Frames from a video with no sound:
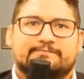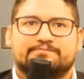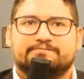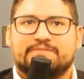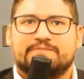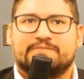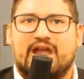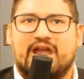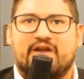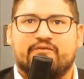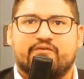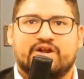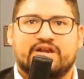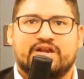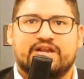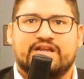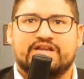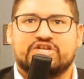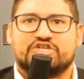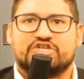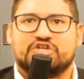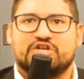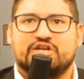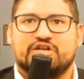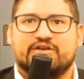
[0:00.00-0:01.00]

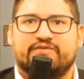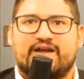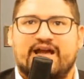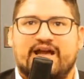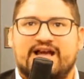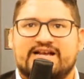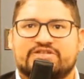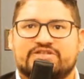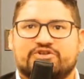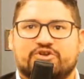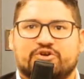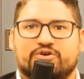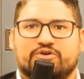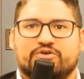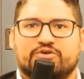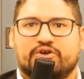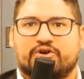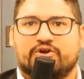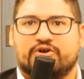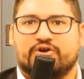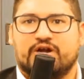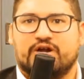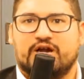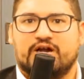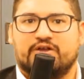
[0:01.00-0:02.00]
initiative has
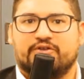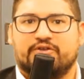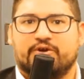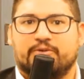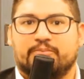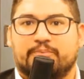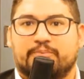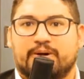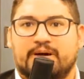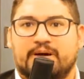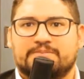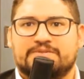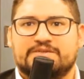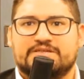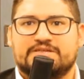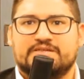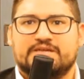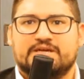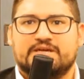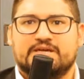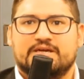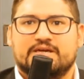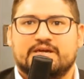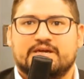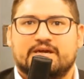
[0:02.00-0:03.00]
their bumps,
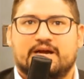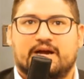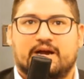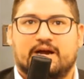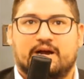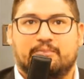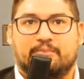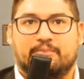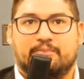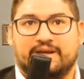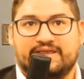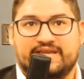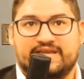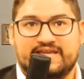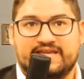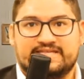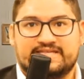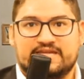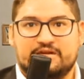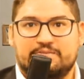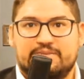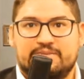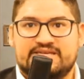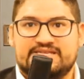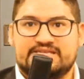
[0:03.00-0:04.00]
but this
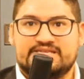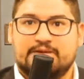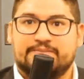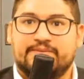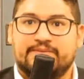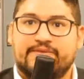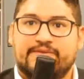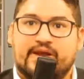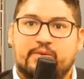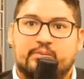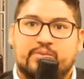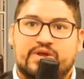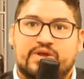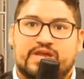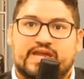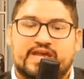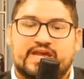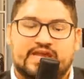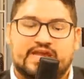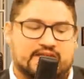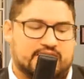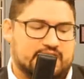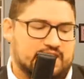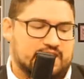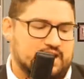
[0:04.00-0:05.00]
could be something that we
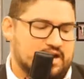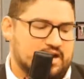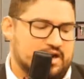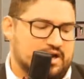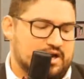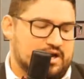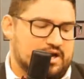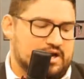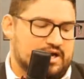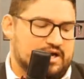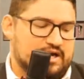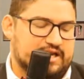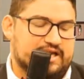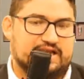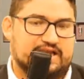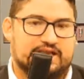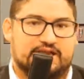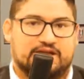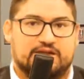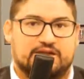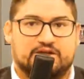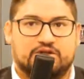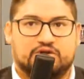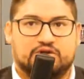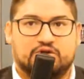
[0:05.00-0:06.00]
can uh,
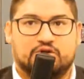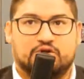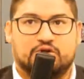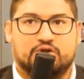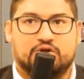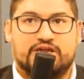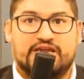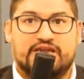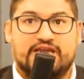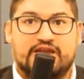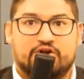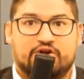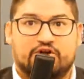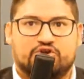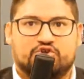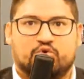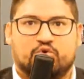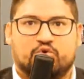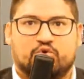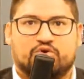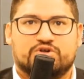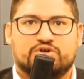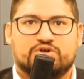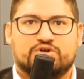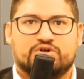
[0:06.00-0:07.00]
geared
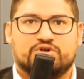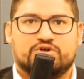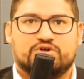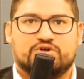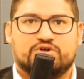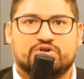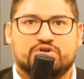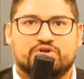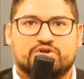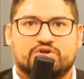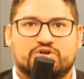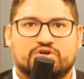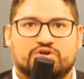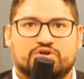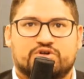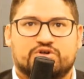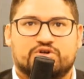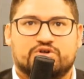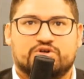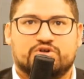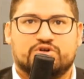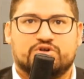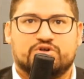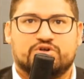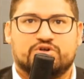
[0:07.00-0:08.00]
towards the future,
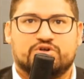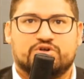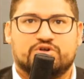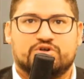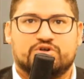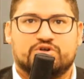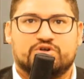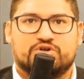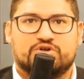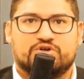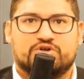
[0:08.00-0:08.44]
since this will be